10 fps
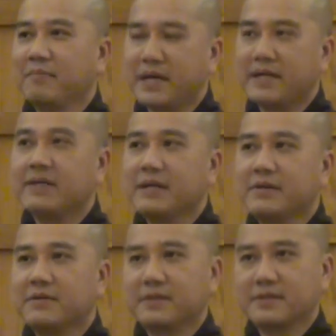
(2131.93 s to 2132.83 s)
May the
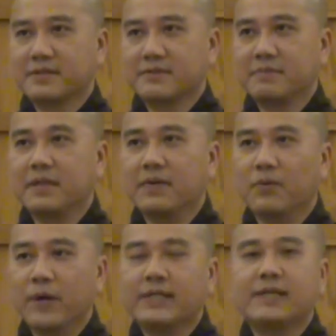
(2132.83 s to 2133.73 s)
hearers be
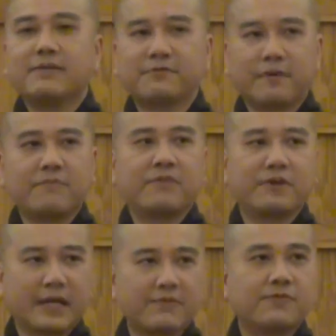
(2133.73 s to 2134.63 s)
awakened from
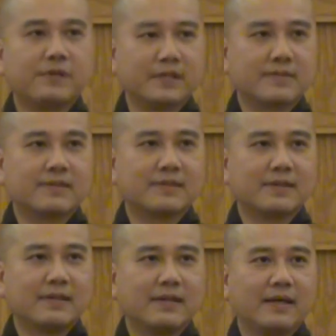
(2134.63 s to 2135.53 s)
forgetfulness
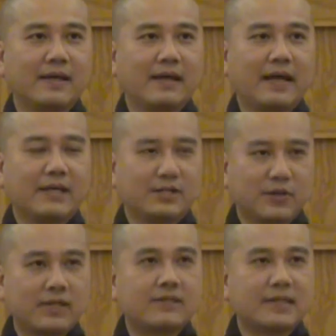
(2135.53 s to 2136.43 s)

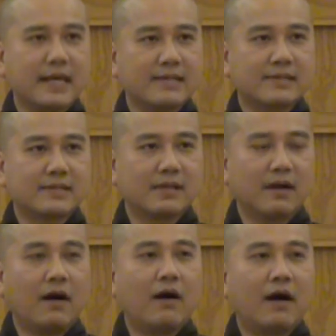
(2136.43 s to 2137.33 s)
and transcends
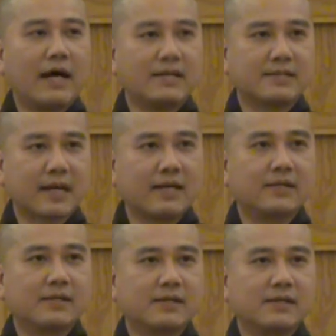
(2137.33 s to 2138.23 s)
all
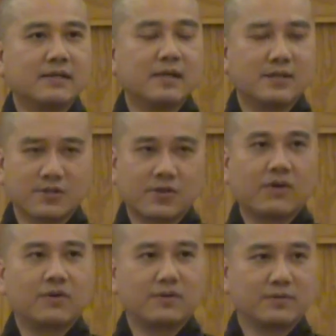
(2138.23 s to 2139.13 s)
anxiety and
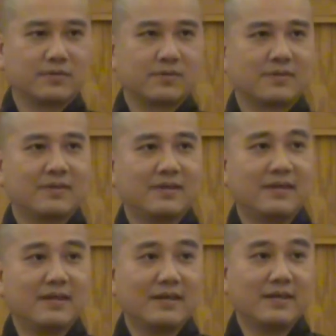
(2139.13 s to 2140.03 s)
sorrows.
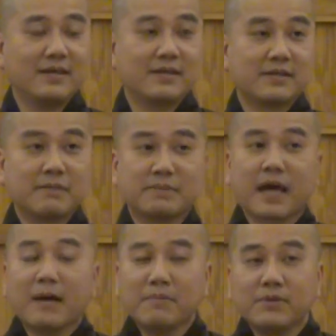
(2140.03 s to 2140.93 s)

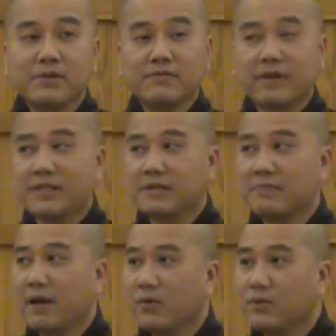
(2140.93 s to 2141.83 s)
Sometimes you invite
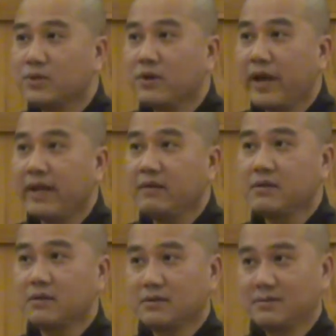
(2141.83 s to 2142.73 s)
the bell with your
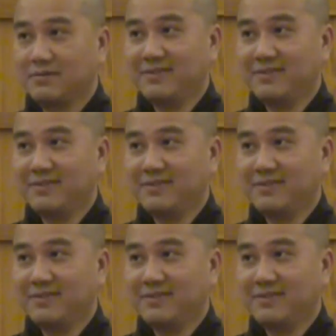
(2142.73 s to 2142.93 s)
anger,